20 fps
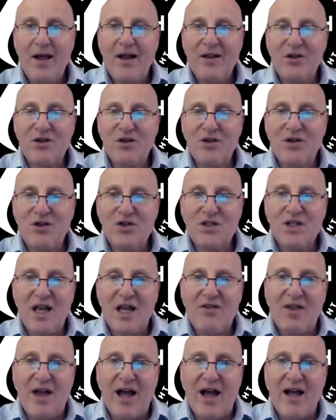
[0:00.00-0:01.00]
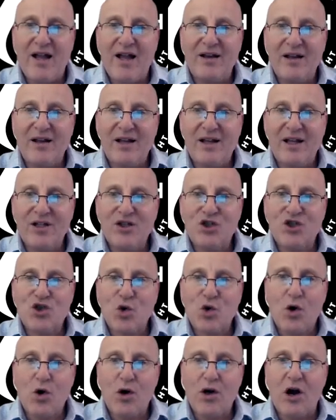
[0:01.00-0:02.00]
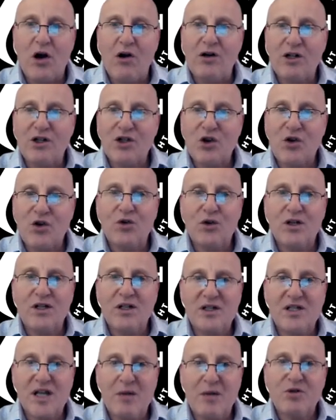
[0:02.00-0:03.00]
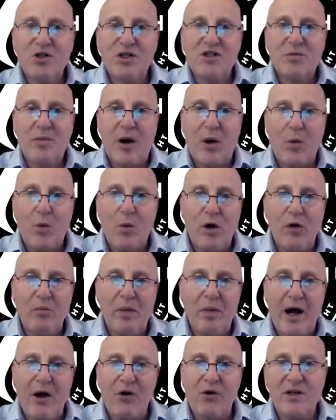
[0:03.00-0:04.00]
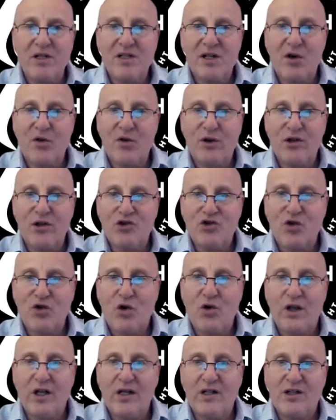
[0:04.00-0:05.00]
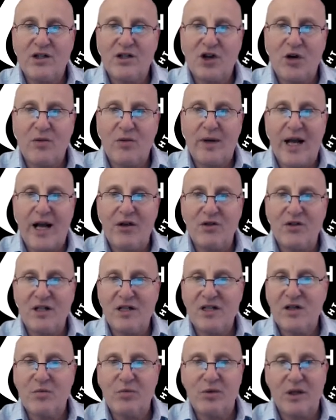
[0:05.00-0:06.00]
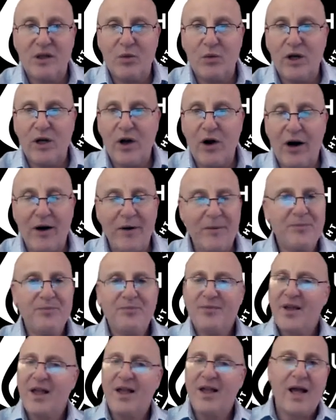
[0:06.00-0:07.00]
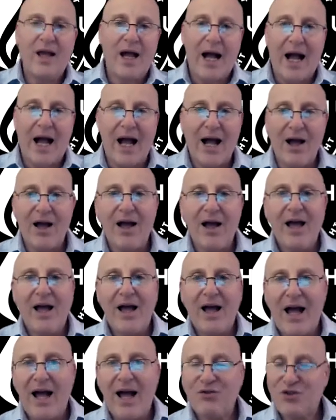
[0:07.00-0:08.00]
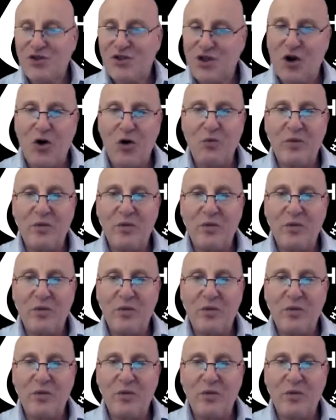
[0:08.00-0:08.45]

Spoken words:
You say that, in short, our internal conceptions about willpower and self-control can determine how disciplined we are. How so?